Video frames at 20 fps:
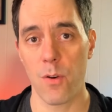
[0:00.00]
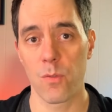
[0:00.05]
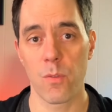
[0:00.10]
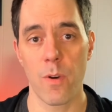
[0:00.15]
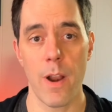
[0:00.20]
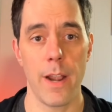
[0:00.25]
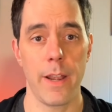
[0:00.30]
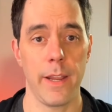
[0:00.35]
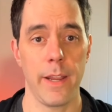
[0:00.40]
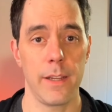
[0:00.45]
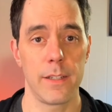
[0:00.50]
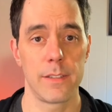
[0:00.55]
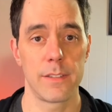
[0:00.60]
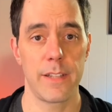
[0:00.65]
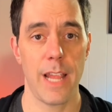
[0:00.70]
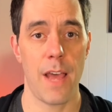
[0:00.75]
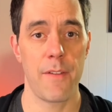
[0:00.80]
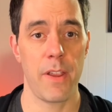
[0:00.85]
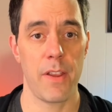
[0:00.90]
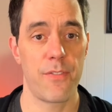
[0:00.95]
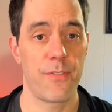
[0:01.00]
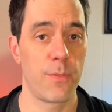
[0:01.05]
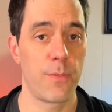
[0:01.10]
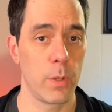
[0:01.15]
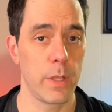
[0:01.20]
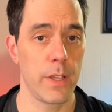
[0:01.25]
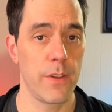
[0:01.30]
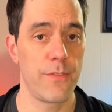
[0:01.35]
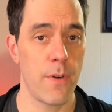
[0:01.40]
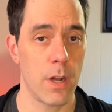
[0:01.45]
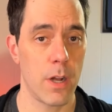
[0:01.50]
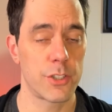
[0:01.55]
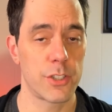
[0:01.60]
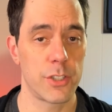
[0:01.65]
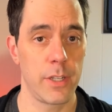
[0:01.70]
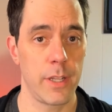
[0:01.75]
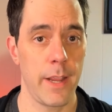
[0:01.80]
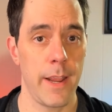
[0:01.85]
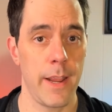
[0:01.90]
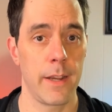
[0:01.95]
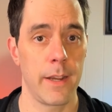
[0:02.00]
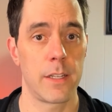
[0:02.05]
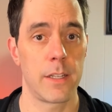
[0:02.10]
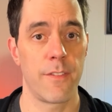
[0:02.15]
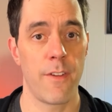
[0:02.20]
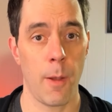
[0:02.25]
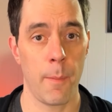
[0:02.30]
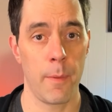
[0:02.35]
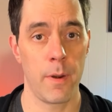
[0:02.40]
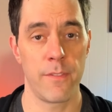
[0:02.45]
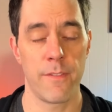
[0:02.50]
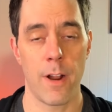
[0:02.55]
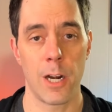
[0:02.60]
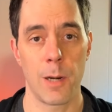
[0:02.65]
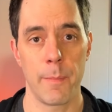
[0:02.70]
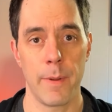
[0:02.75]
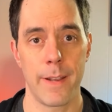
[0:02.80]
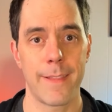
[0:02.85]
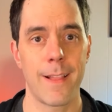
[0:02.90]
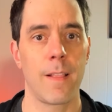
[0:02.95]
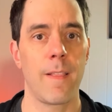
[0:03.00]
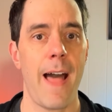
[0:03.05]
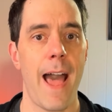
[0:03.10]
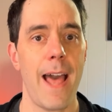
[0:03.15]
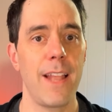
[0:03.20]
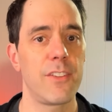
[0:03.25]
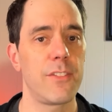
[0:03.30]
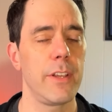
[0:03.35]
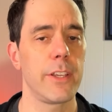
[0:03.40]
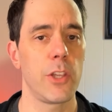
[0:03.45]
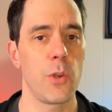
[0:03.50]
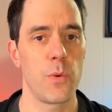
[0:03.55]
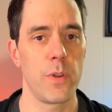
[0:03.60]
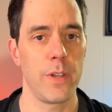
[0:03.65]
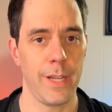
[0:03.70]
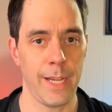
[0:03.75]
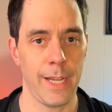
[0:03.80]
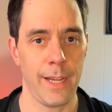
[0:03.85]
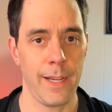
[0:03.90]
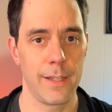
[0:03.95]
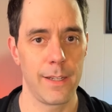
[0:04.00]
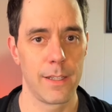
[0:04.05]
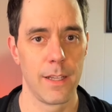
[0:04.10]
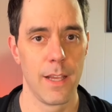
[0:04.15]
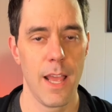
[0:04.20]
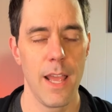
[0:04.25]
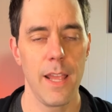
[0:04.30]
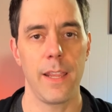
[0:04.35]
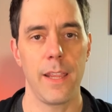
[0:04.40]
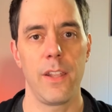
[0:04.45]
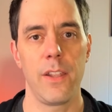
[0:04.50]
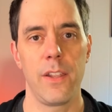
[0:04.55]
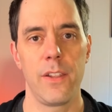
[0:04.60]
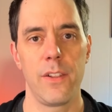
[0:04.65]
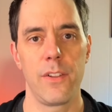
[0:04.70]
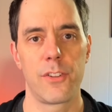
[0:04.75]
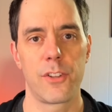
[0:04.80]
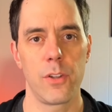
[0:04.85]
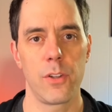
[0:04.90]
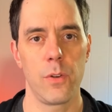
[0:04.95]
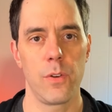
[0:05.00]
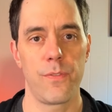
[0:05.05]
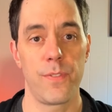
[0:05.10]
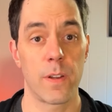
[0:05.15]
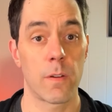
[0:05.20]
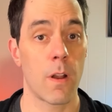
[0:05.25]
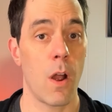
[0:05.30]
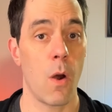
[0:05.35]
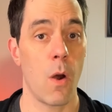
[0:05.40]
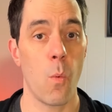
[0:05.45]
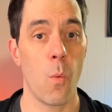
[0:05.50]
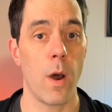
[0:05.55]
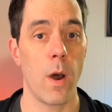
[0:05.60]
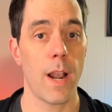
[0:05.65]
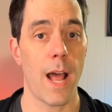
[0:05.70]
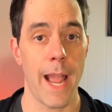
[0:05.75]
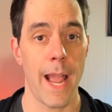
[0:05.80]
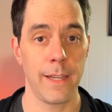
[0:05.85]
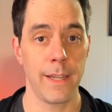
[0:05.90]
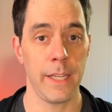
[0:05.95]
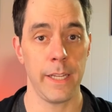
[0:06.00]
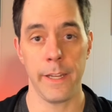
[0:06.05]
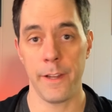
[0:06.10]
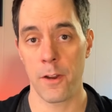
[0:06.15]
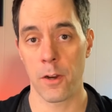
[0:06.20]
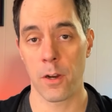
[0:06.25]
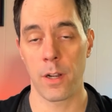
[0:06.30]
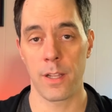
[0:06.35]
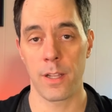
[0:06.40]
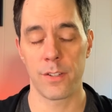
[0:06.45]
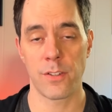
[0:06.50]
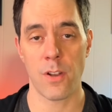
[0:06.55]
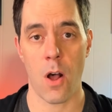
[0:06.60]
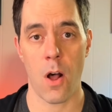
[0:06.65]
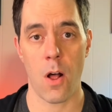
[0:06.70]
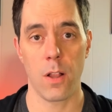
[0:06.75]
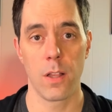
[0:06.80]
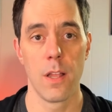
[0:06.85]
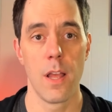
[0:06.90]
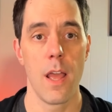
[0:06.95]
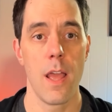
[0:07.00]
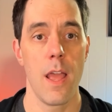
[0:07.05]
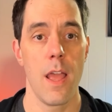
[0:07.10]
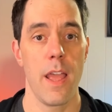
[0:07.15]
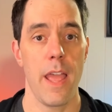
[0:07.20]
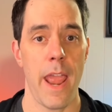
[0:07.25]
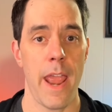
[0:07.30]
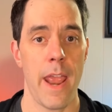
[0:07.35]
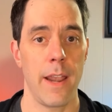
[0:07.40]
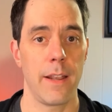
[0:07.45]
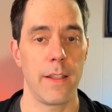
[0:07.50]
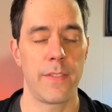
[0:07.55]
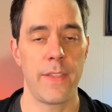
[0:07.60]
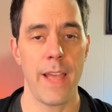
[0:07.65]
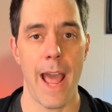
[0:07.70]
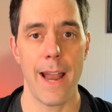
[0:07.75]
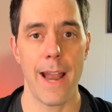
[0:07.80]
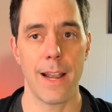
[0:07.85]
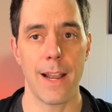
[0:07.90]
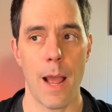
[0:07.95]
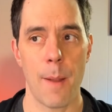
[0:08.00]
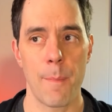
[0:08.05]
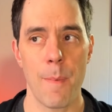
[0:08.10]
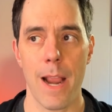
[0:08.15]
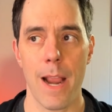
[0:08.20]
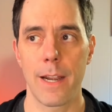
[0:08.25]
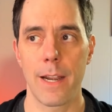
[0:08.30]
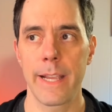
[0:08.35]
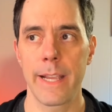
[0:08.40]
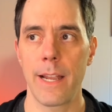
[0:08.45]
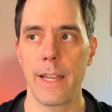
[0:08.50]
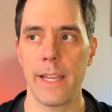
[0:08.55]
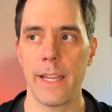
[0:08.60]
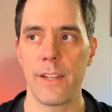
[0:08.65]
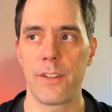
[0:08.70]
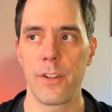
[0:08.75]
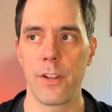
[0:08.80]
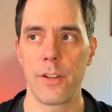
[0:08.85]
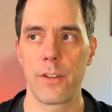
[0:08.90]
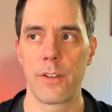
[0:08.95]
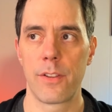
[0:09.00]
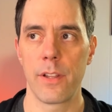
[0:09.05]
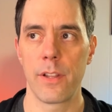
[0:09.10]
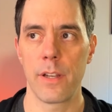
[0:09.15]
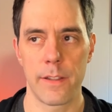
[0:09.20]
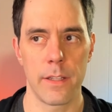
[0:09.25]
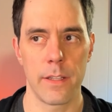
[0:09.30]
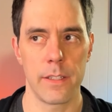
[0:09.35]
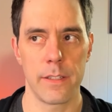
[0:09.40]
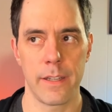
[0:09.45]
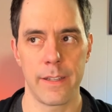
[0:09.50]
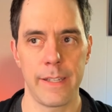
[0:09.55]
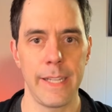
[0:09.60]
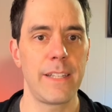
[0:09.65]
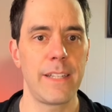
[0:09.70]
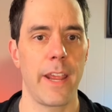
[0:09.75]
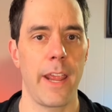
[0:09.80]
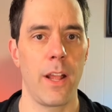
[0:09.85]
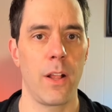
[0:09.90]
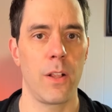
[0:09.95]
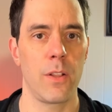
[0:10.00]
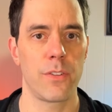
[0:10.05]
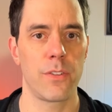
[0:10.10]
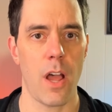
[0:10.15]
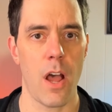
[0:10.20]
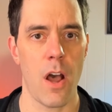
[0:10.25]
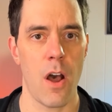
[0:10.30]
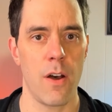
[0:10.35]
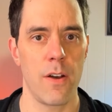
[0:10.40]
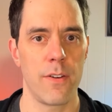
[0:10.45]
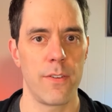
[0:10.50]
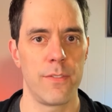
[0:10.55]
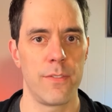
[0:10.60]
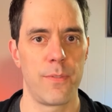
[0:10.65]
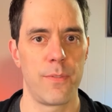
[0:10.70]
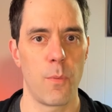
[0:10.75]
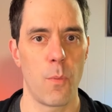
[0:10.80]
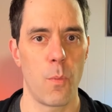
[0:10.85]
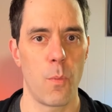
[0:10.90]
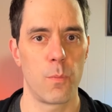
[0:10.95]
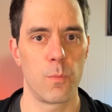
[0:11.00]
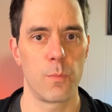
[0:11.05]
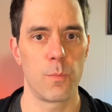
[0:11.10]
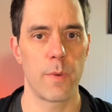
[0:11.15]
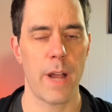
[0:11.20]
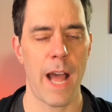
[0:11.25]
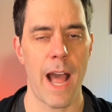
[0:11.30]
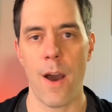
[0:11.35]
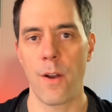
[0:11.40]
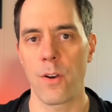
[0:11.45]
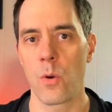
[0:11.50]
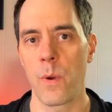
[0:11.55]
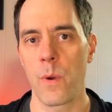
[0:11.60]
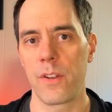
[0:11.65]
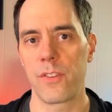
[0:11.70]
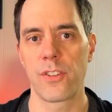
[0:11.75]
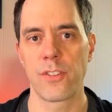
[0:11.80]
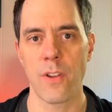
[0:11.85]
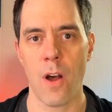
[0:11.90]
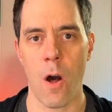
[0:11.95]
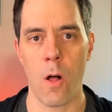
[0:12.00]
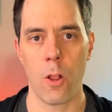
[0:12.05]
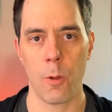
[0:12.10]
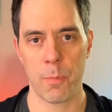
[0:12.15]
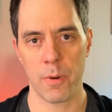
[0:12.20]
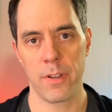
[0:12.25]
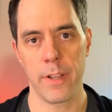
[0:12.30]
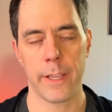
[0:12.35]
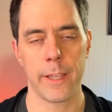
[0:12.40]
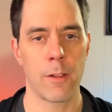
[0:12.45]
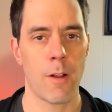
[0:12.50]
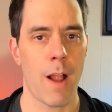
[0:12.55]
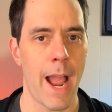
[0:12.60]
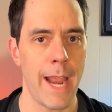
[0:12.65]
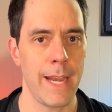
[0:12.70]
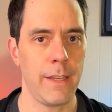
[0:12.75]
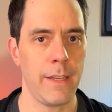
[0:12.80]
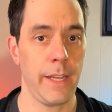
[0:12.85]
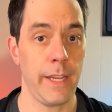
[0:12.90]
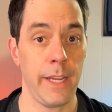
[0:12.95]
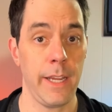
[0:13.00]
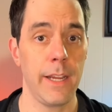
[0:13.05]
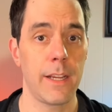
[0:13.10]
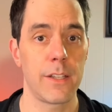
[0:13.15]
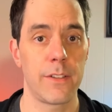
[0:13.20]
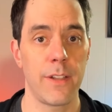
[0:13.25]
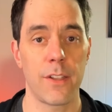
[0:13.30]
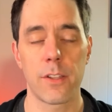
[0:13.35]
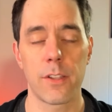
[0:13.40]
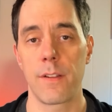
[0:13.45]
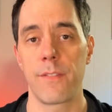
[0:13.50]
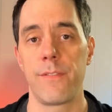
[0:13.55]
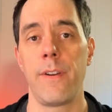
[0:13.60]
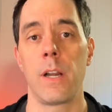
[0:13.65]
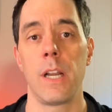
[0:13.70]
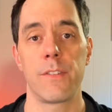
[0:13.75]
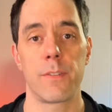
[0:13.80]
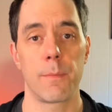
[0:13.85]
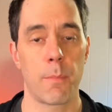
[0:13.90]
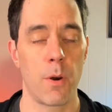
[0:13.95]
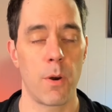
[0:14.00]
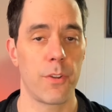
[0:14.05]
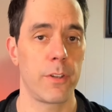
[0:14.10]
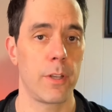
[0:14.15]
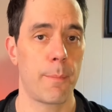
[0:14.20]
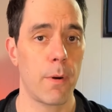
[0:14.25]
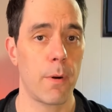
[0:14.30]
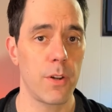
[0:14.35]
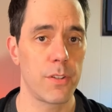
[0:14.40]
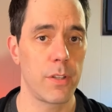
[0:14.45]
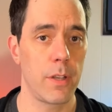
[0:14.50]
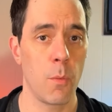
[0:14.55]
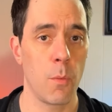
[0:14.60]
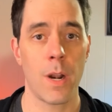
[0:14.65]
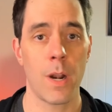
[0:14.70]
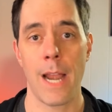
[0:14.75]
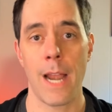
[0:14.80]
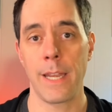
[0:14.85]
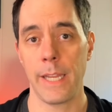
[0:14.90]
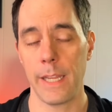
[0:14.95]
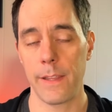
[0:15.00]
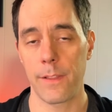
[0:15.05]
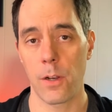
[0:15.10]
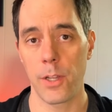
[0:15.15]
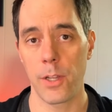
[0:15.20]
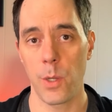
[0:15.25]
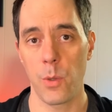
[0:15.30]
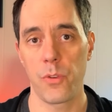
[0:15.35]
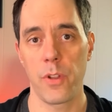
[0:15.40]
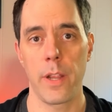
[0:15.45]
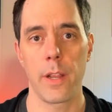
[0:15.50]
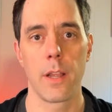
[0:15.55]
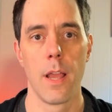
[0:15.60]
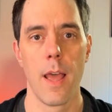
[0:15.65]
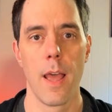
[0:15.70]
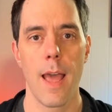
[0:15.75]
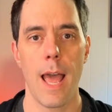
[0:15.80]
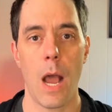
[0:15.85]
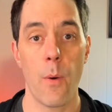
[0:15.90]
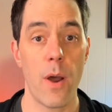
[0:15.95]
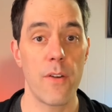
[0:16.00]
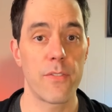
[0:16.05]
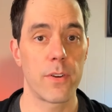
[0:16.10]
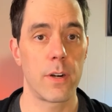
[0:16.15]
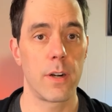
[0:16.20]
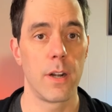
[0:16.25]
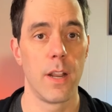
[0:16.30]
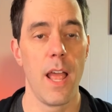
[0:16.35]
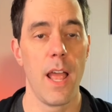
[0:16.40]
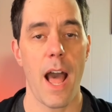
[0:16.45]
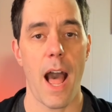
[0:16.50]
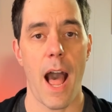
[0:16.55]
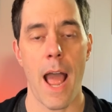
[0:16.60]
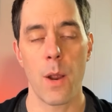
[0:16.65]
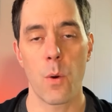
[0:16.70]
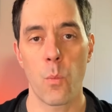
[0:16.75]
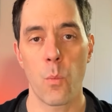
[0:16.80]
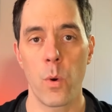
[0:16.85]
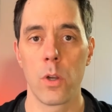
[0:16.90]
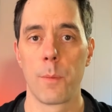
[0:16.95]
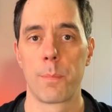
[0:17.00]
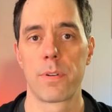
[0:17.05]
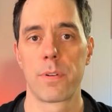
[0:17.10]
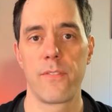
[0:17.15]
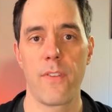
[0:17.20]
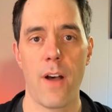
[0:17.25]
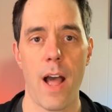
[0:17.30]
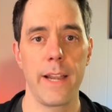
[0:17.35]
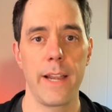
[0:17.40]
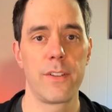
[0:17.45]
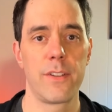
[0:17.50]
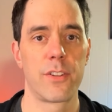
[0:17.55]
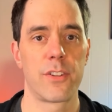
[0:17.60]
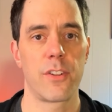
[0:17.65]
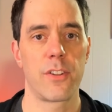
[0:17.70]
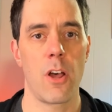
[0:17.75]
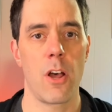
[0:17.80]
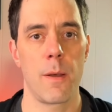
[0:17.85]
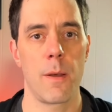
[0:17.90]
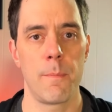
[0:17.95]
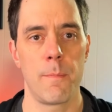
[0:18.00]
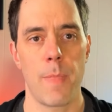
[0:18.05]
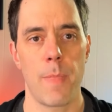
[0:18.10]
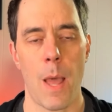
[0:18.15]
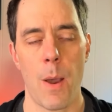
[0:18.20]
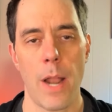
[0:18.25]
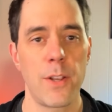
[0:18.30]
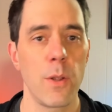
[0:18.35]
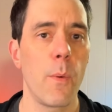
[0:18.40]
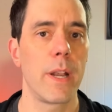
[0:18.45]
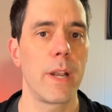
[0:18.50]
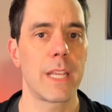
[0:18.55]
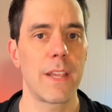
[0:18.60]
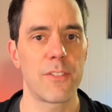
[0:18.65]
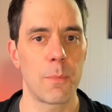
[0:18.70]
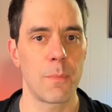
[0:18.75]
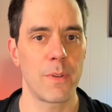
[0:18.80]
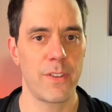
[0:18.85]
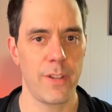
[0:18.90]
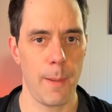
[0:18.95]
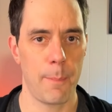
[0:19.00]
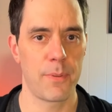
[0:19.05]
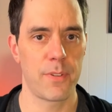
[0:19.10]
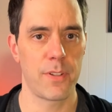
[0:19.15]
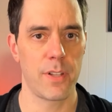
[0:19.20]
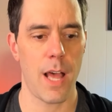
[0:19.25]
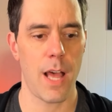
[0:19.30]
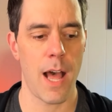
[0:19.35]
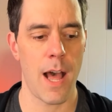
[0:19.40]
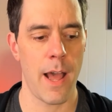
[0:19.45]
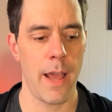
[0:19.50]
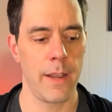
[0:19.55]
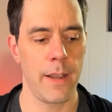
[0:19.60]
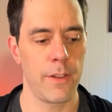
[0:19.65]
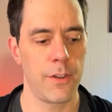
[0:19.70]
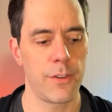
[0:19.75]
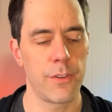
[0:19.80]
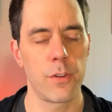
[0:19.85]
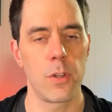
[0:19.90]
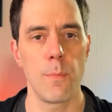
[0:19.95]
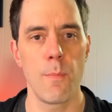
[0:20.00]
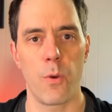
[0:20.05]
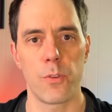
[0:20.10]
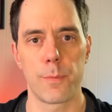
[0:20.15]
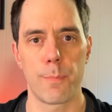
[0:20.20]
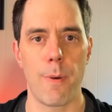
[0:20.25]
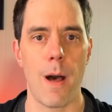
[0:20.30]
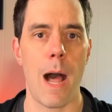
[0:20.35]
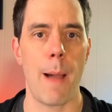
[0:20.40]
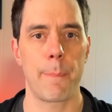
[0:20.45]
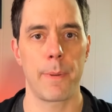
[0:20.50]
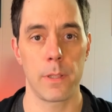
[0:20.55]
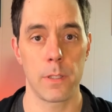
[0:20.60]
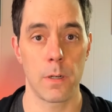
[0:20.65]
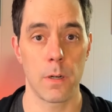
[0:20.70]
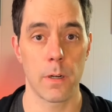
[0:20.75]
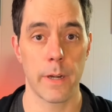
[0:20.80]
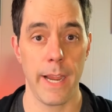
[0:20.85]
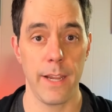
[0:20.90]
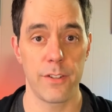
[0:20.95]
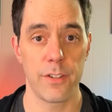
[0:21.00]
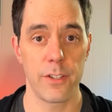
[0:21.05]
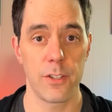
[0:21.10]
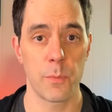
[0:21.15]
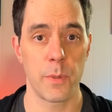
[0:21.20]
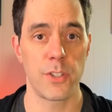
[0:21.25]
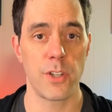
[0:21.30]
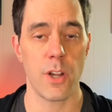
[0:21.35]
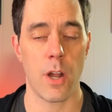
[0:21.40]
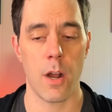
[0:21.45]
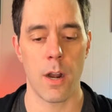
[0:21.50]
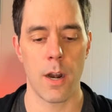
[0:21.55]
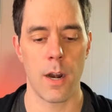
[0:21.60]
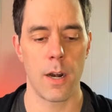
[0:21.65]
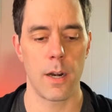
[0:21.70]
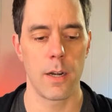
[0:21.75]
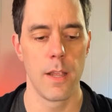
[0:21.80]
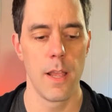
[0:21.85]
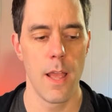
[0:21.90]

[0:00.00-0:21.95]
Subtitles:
ready to have a fully functioning development environment. The last thing you need is to figure out what IDE you're going to install. And that I'm not going to get into the details of how to install a particular IDE, because that's going to vary from person to person and what IDE they're using. However, I will provide I do want to give some tips on the two most popular cases, which are